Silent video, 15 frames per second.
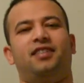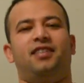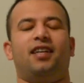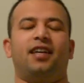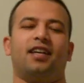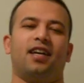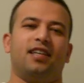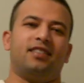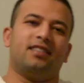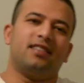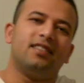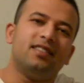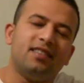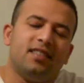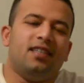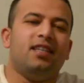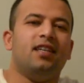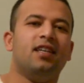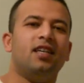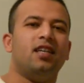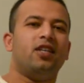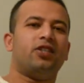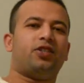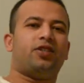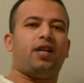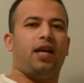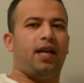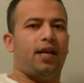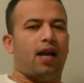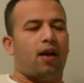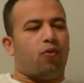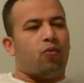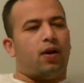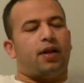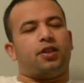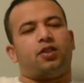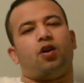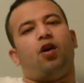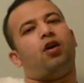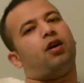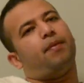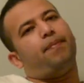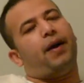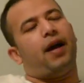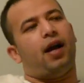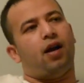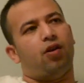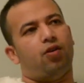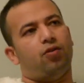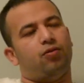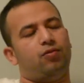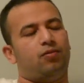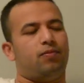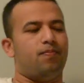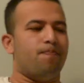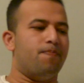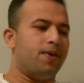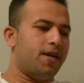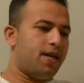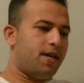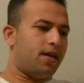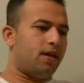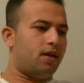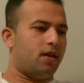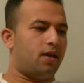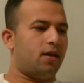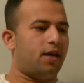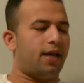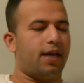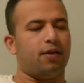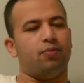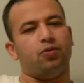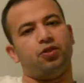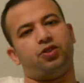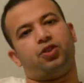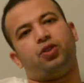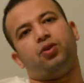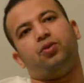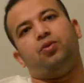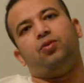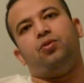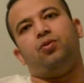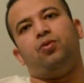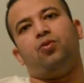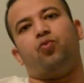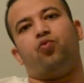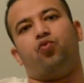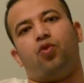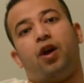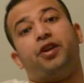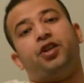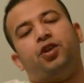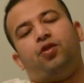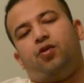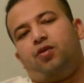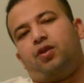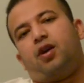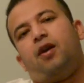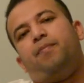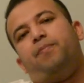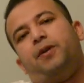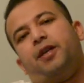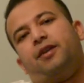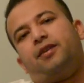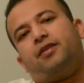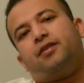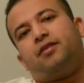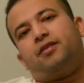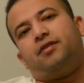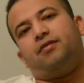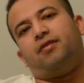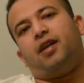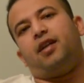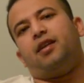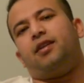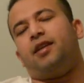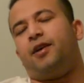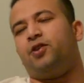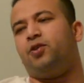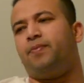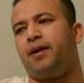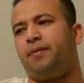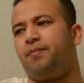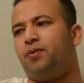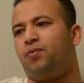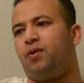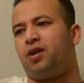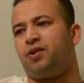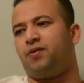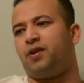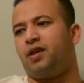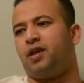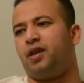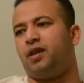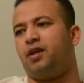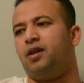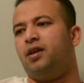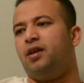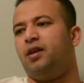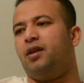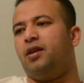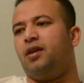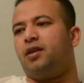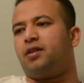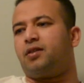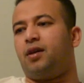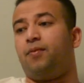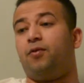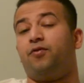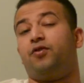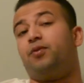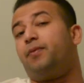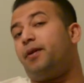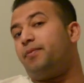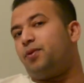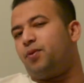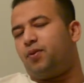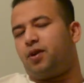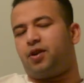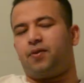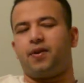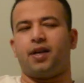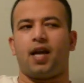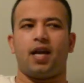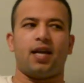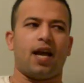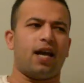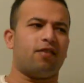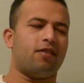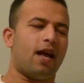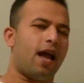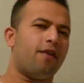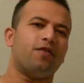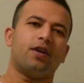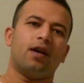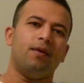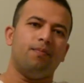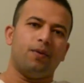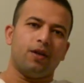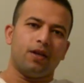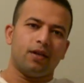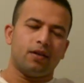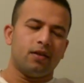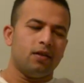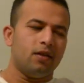Hey guys, today I want to talk about being able to run your own company. Right now, you may be wondering, some of you may be wondering, hey, I don't have a company.